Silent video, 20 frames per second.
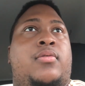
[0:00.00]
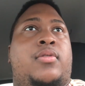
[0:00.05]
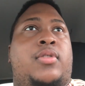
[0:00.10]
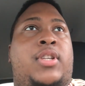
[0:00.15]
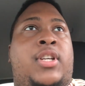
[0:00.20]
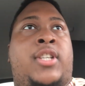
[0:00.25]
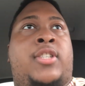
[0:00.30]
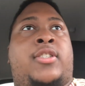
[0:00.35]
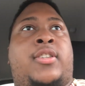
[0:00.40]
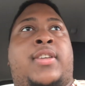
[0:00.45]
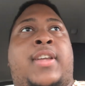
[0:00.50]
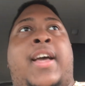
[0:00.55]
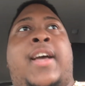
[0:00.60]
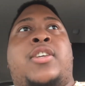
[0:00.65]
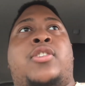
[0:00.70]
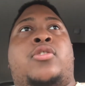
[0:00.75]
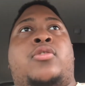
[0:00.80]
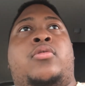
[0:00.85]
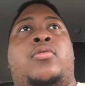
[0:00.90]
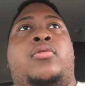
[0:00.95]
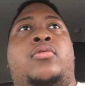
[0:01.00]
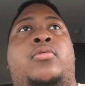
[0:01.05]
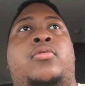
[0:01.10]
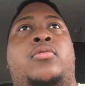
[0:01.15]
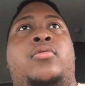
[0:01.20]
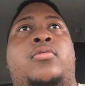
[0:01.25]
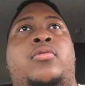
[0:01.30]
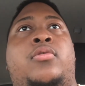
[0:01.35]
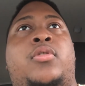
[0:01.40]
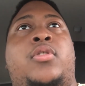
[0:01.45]
International,
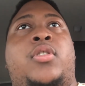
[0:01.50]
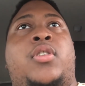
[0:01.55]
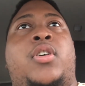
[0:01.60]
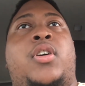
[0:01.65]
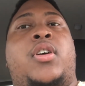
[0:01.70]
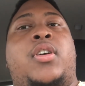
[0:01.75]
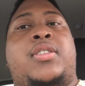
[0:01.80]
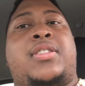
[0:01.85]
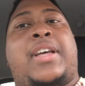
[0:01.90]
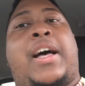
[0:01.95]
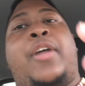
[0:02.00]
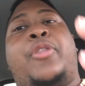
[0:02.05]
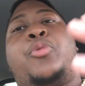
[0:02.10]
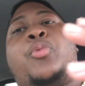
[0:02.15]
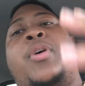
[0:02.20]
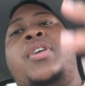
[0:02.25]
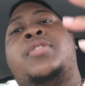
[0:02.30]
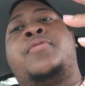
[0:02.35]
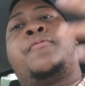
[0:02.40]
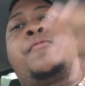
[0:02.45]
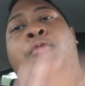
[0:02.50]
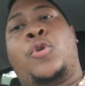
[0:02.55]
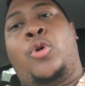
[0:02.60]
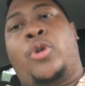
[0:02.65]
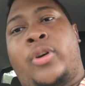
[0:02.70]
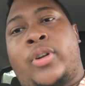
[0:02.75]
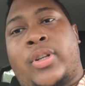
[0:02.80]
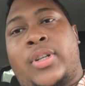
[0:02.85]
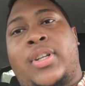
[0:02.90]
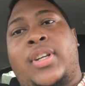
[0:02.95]
Southwest
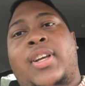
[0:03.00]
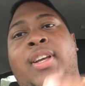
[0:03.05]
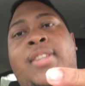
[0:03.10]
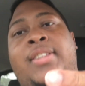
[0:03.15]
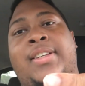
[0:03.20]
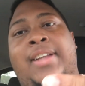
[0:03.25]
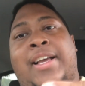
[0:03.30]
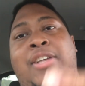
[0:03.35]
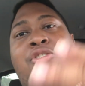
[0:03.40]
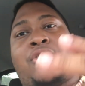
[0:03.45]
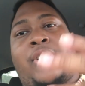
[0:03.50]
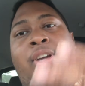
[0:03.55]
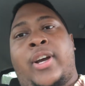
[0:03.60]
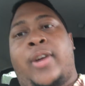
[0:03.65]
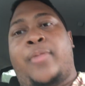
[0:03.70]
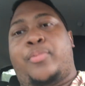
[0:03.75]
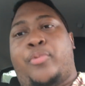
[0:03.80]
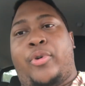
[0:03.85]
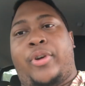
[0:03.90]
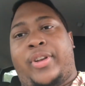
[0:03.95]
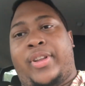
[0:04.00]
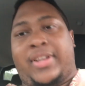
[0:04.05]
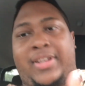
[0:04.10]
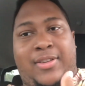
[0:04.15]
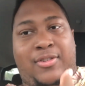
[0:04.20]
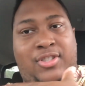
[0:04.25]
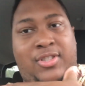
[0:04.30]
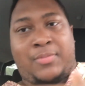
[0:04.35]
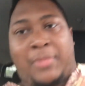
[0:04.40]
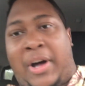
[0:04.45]
Florida International Airport.
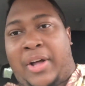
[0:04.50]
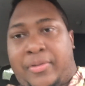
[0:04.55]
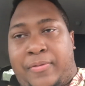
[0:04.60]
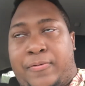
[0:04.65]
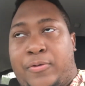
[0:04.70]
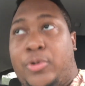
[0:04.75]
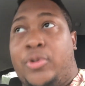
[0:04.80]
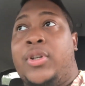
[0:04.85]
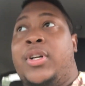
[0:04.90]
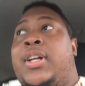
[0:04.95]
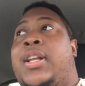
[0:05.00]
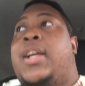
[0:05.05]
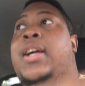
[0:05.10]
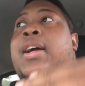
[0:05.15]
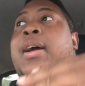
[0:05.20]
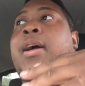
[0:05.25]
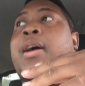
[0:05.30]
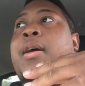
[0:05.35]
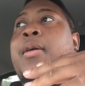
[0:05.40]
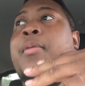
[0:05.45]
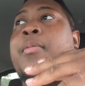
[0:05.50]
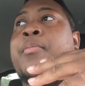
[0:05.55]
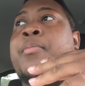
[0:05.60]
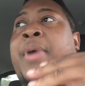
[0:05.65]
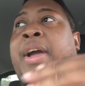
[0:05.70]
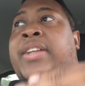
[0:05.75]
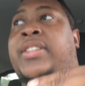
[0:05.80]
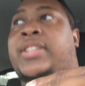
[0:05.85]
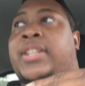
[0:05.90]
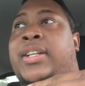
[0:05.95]
It's a mouthful.
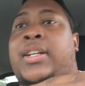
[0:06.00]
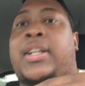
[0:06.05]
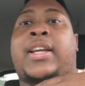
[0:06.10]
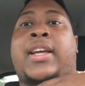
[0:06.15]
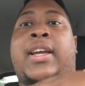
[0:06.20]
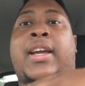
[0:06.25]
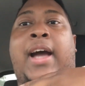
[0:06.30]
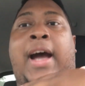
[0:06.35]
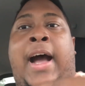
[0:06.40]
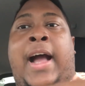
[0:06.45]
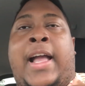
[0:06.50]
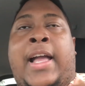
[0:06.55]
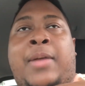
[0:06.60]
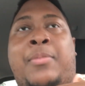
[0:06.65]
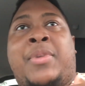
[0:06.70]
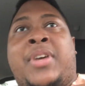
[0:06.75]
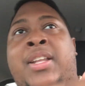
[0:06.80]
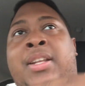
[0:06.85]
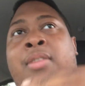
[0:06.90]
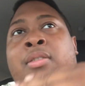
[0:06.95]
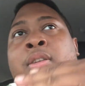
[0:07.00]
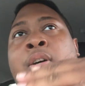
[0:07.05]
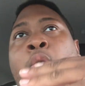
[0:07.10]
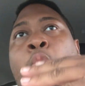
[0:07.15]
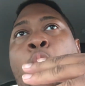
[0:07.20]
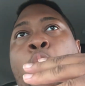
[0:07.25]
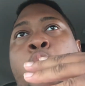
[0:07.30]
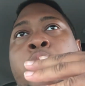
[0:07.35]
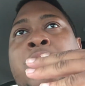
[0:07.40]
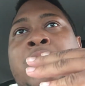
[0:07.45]
Basically, I am in
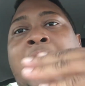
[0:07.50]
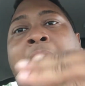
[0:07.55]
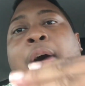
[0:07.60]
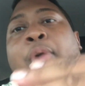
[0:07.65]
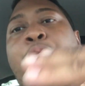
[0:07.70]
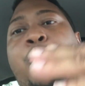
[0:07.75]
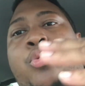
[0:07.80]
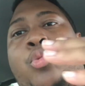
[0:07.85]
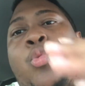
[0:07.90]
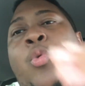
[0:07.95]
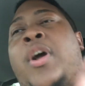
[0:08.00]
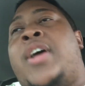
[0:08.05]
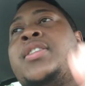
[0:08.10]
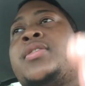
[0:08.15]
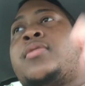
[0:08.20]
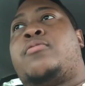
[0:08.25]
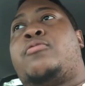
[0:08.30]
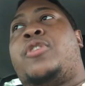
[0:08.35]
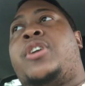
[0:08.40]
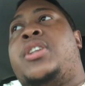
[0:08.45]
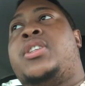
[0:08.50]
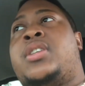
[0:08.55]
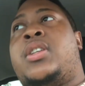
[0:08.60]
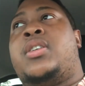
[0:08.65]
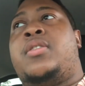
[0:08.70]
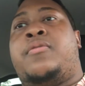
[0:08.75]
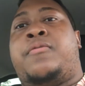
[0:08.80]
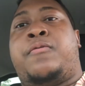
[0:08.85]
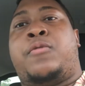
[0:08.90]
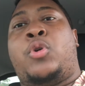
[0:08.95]
the Southwest region
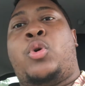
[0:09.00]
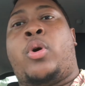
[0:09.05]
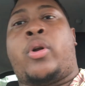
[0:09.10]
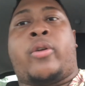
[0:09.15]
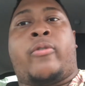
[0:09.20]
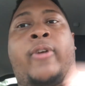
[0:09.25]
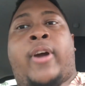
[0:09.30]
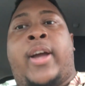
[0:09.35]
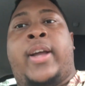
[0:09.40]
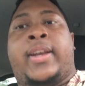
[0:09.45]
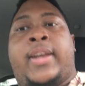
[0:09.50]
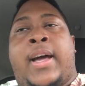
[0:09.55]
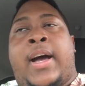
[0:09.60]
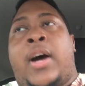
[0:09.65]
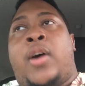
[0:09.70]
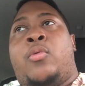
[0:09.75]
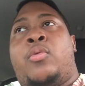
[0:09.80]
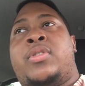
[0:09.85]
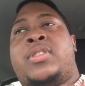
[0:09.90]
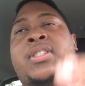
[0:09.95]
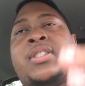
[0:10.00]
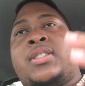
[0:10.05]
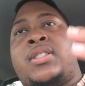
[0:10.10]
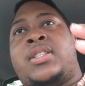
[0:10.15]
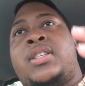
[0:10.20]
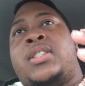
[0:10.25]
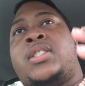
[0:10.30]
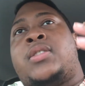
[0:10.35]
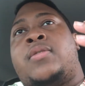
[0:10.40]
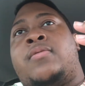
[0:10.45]
of Florida right now, which
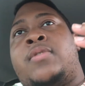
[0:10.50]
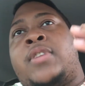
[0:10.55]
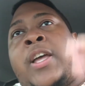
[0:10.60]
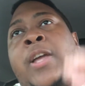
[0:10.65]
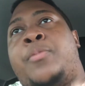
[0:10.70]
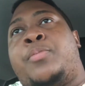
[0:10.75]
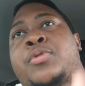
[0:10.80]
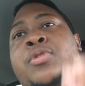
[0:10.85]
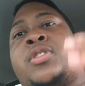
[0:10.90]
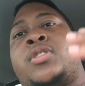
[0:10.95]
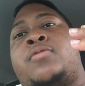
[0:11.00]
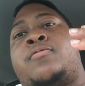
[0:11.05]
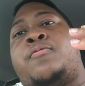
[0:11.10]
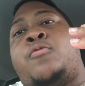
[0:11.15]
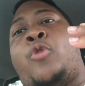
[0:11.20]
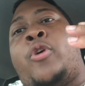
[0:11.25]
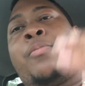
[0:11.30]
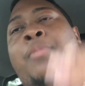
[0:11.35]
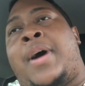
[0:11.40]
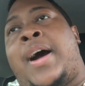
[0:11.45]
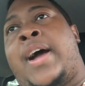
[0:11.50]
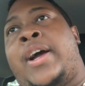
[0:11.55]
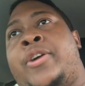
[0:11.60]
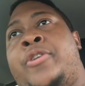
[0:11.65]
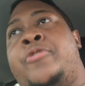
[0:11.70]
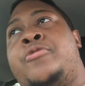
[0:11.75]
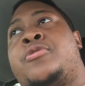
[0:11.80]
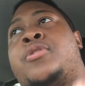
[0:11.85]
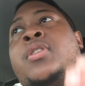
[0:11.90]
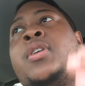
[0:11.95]
consists of Naples, Fort
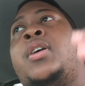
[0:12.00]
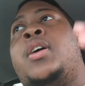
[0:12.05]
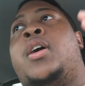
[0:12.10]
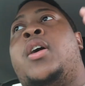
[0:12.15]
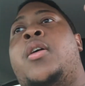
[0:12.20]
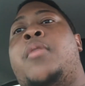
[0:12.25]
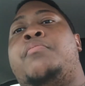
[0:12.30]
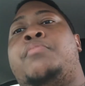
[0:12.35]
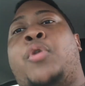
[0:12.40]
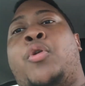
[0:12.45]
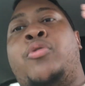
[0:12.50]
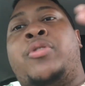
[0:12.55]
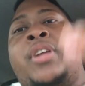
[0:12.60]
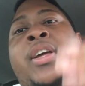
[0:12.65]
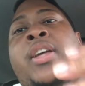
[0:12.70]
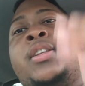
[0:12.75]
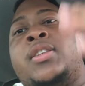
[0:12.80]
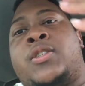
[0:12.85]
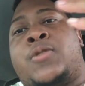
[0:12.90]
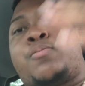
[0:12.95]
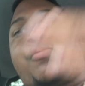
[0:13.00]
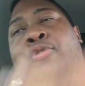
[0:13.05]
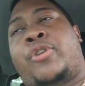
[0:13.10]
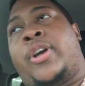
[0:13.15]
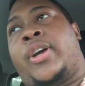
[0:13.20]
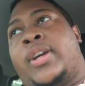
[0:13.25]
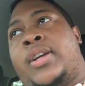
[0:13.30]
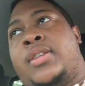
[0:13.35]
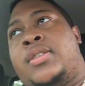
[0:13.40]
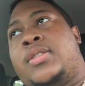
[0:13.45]
Myers, Bonita
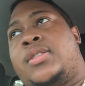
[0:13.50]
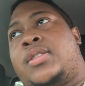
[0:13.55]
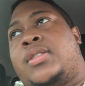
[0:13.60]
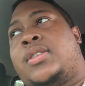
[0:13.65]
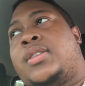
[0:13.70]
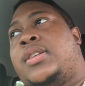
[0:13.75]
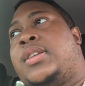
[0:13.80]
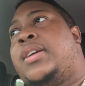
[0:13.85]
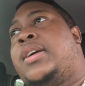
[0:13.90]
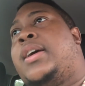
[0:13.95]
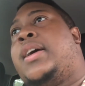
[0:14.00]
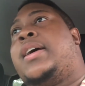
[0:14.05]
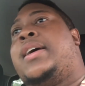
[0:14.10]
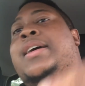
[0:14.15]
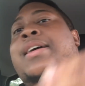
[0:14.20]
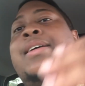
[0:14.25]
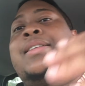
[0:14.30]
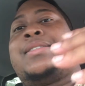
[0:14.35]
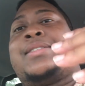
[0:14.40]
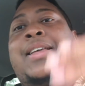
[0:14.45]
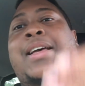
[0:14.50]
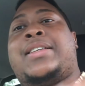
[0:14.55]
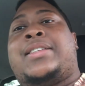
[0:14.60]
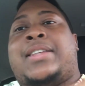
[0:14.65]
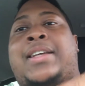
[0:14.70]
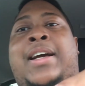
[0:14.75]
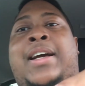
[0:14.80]
Springs, testing